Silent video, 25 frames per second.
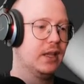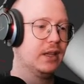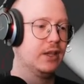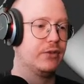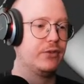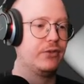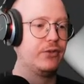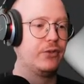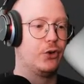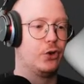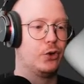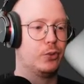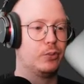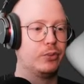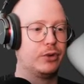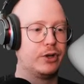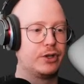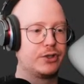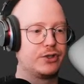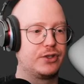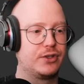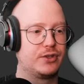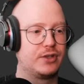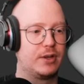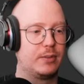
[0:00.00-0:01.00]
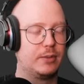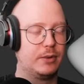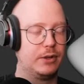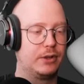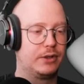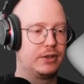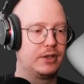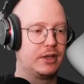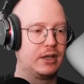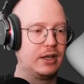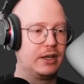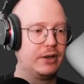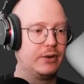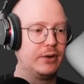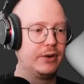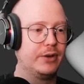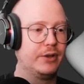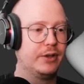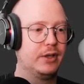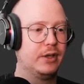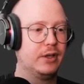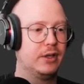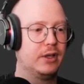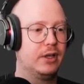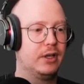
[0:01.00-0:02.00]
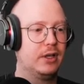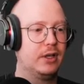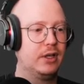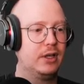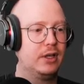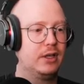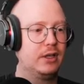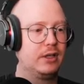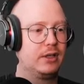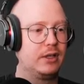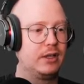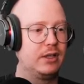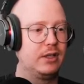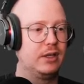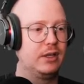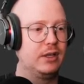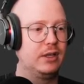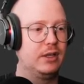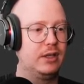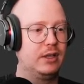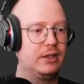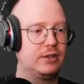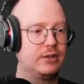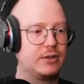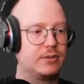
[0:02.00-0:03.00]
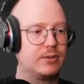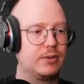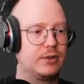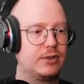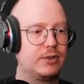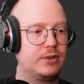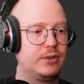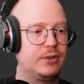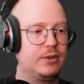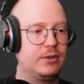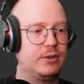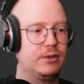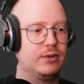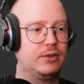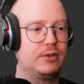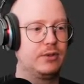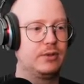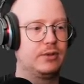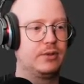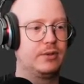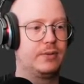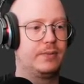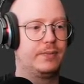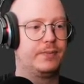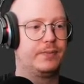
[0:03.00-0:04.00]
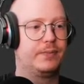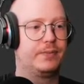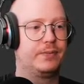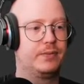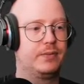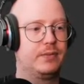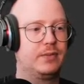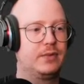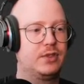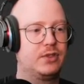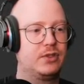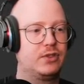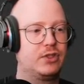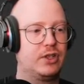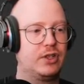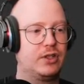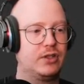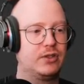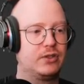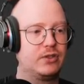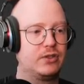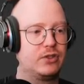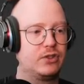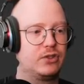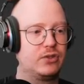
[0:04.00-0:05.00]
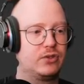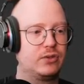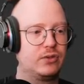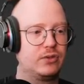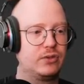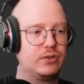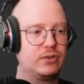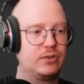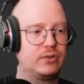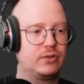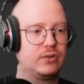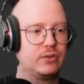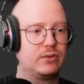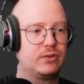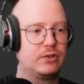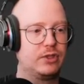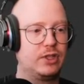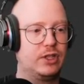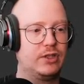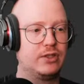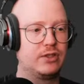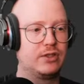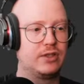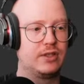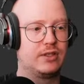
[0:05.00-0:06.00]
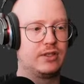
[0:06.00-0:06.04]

the fur brushes that we looked at later on Okay, I just want to cha change